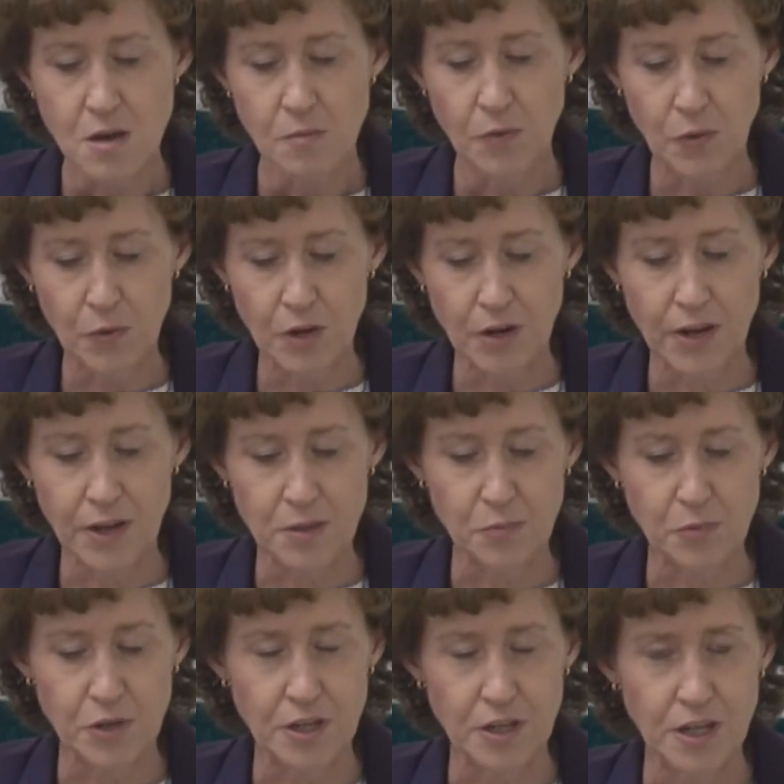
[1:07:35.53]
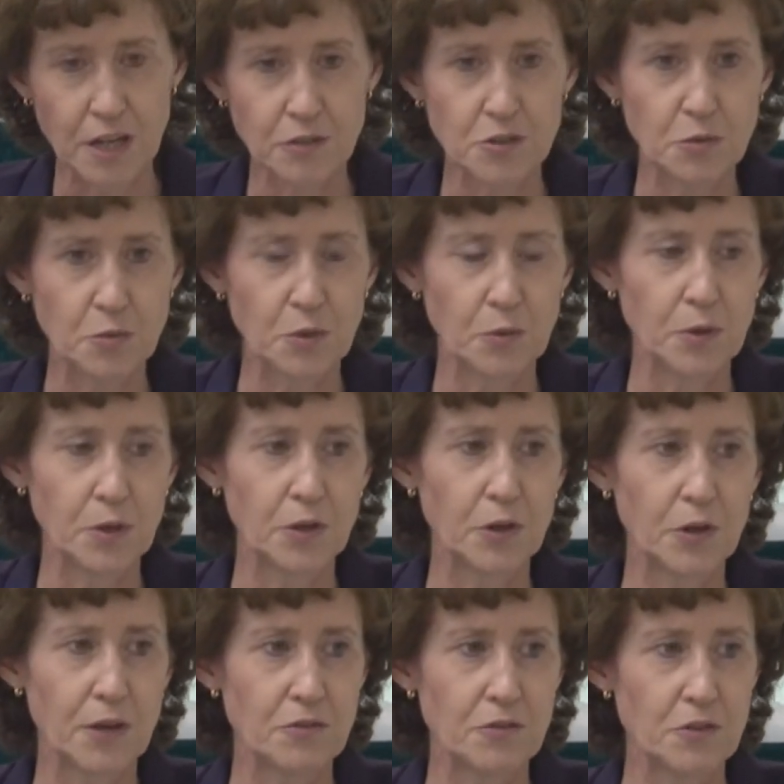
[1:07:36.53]
But we are at the point now, too, where we
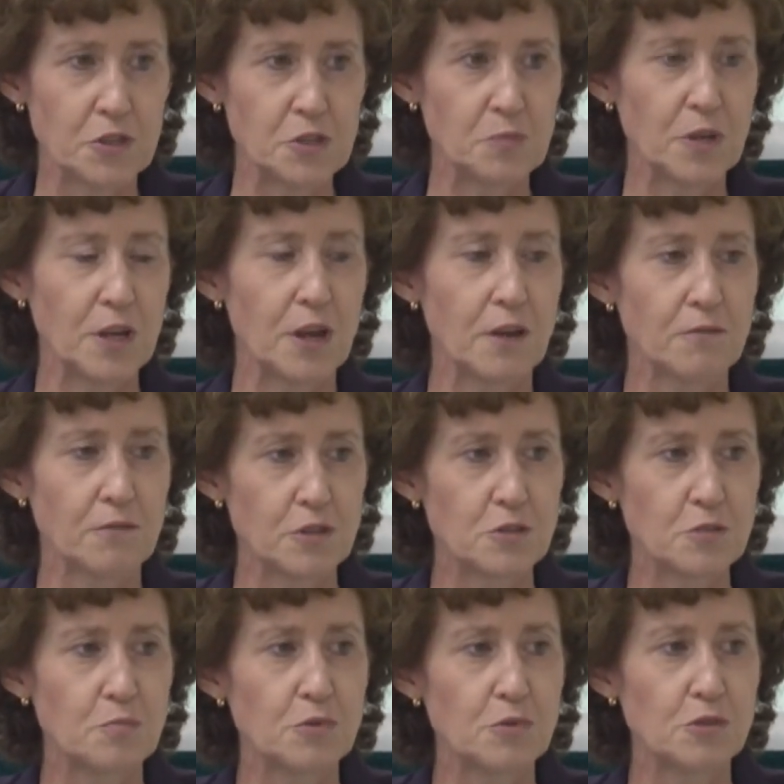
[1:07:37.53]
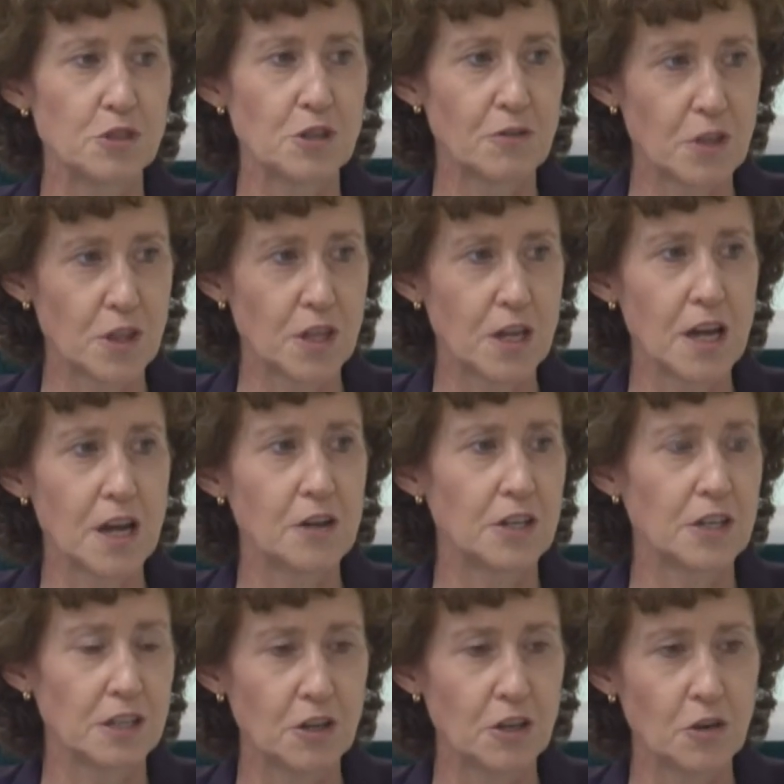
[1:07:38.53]
were after this big effort to push everything
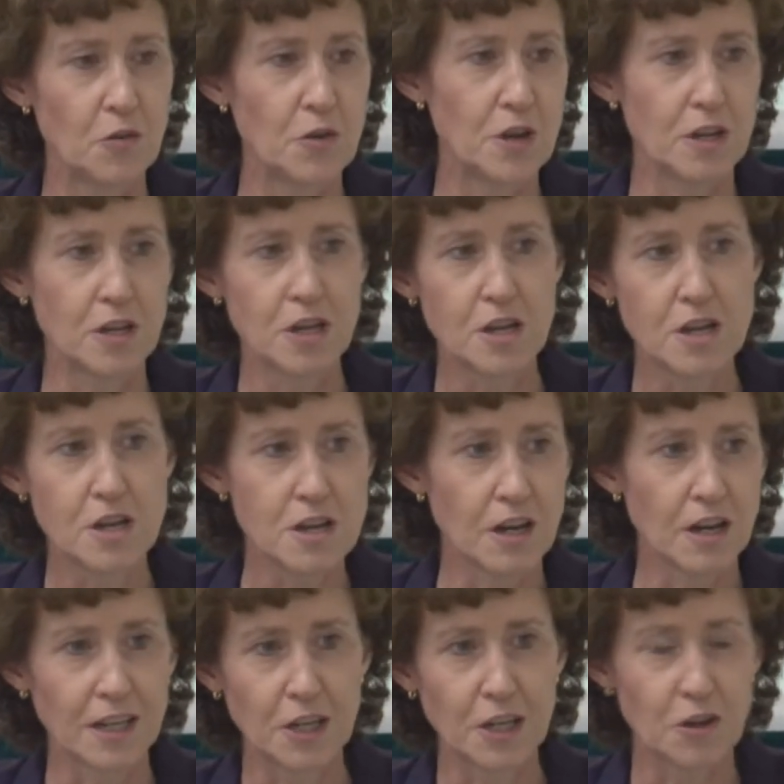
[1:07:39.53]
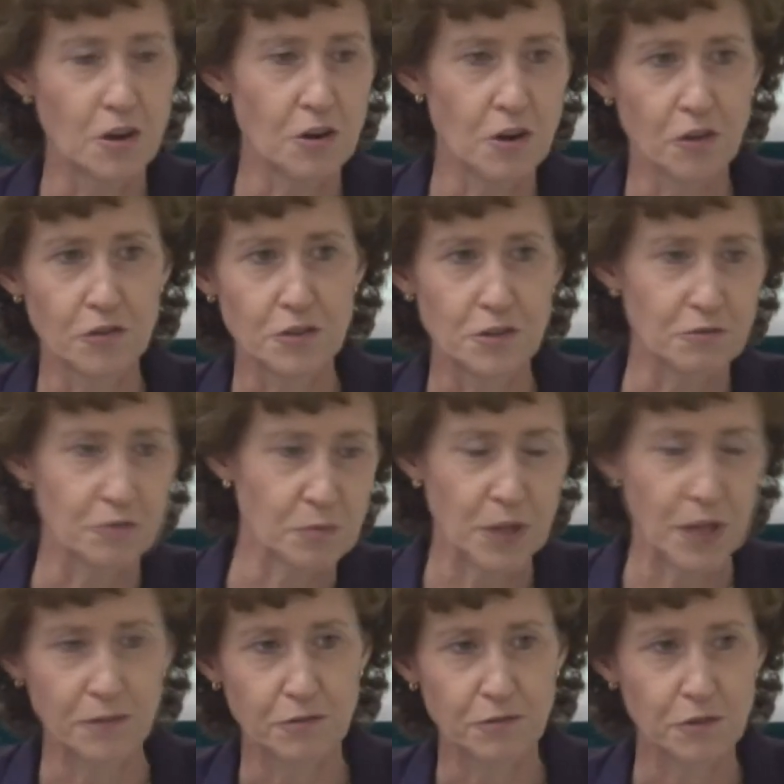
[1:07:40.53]
out, get going, get on all the different
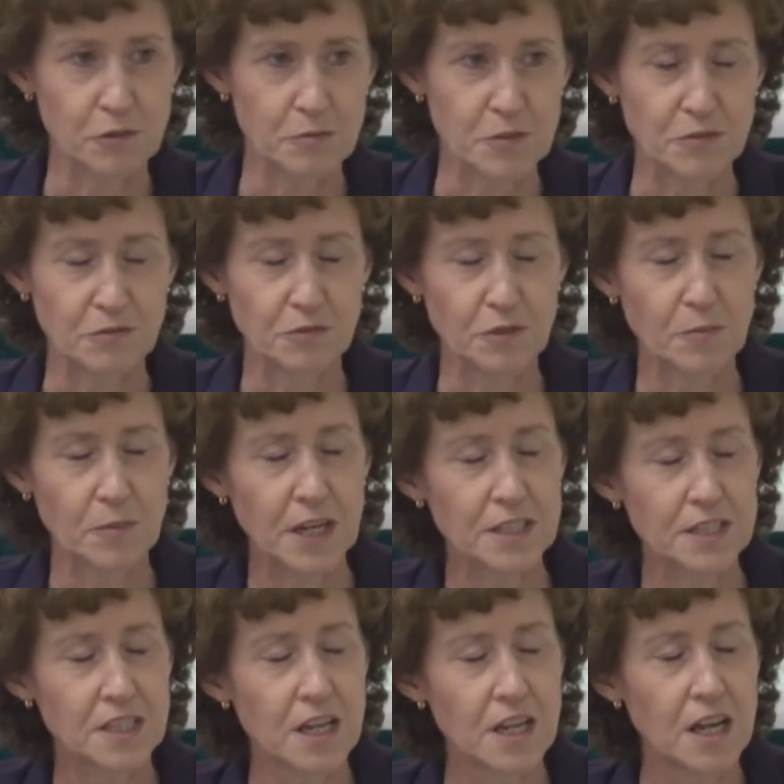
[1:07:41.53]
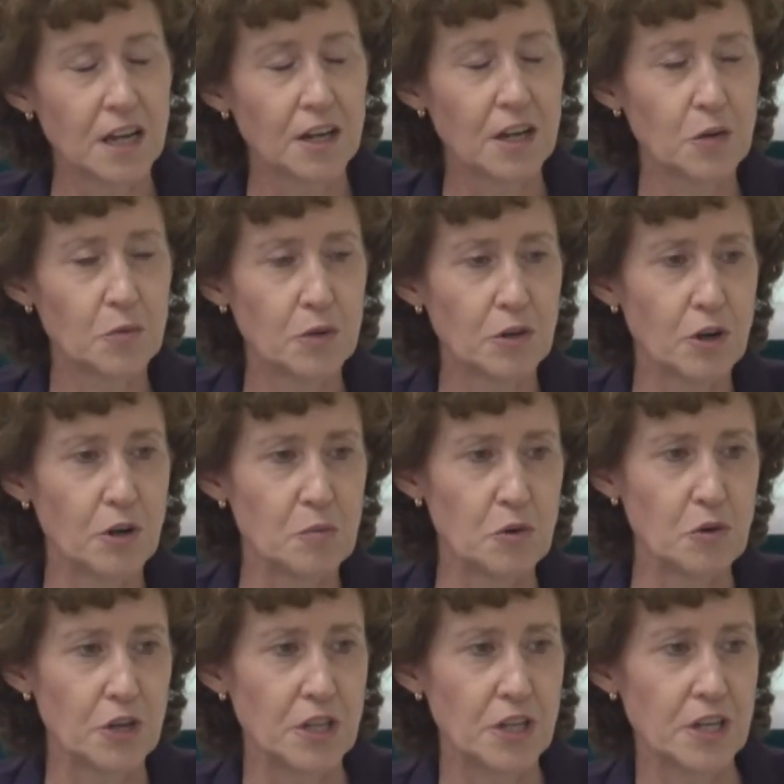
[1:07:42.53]
platforms and formats. Now we are
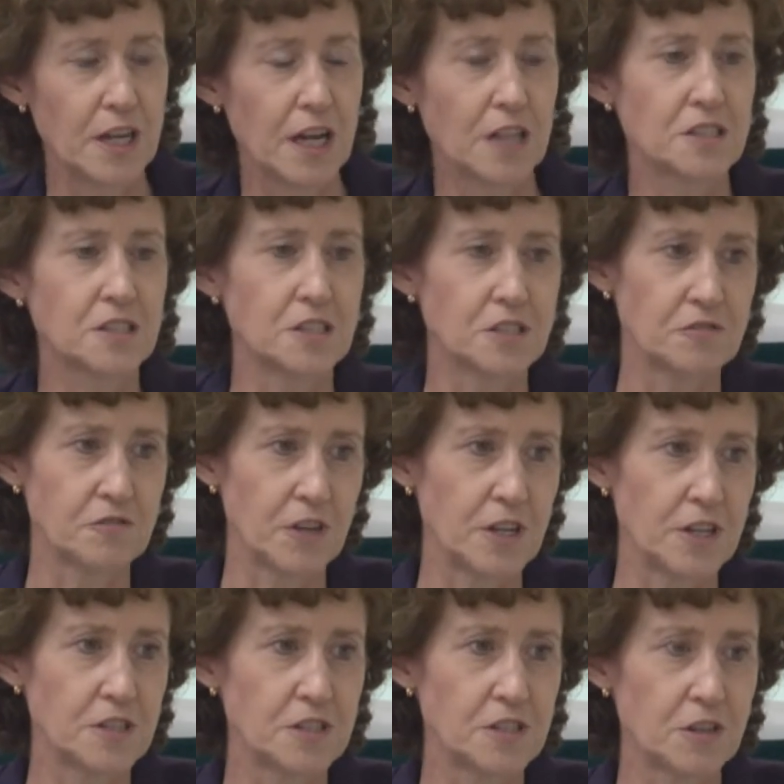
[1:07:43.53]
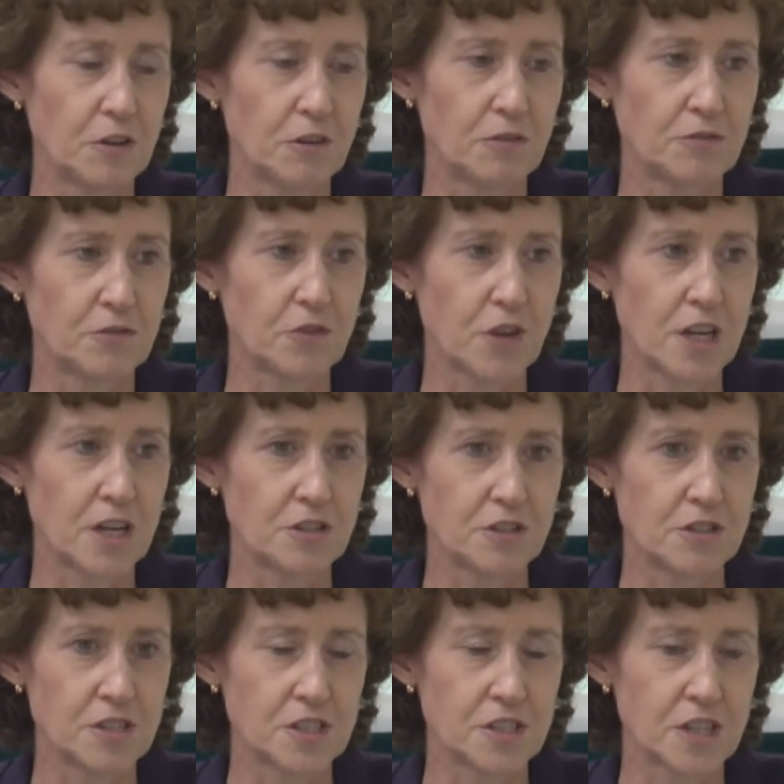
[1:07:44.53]
more in the analysis phase of trying
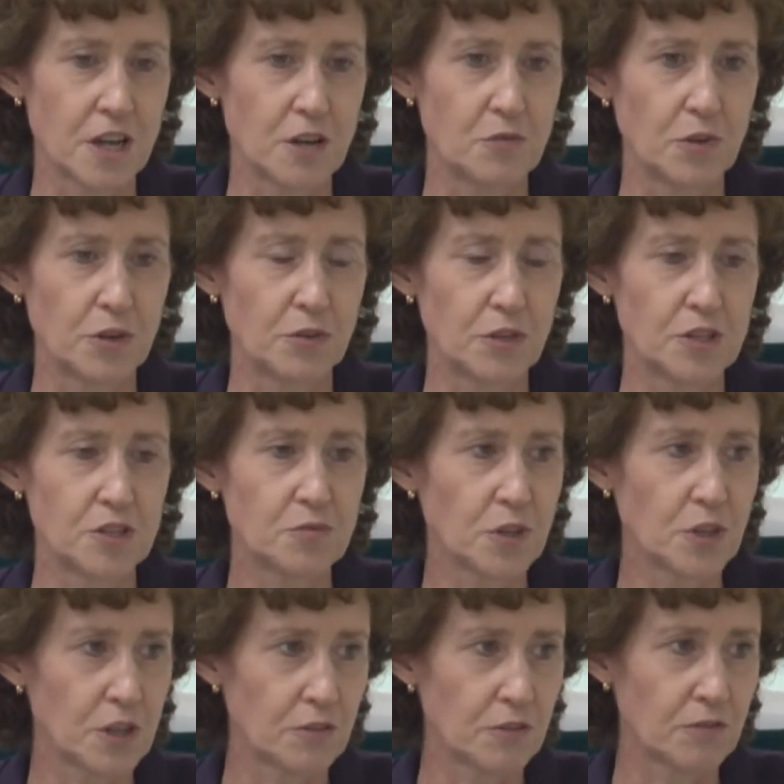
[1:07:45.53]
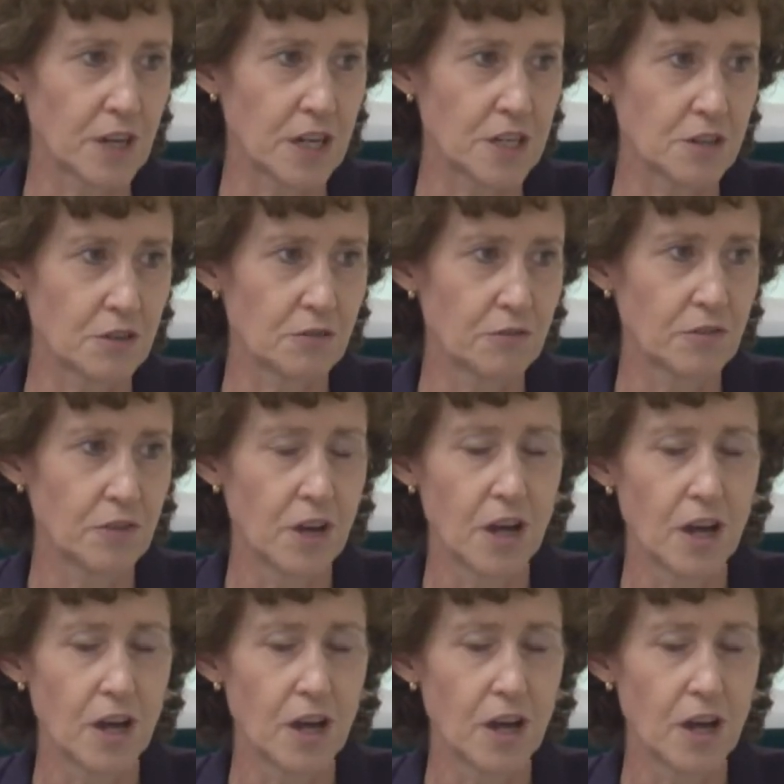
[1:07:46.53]
to decide what is really effective.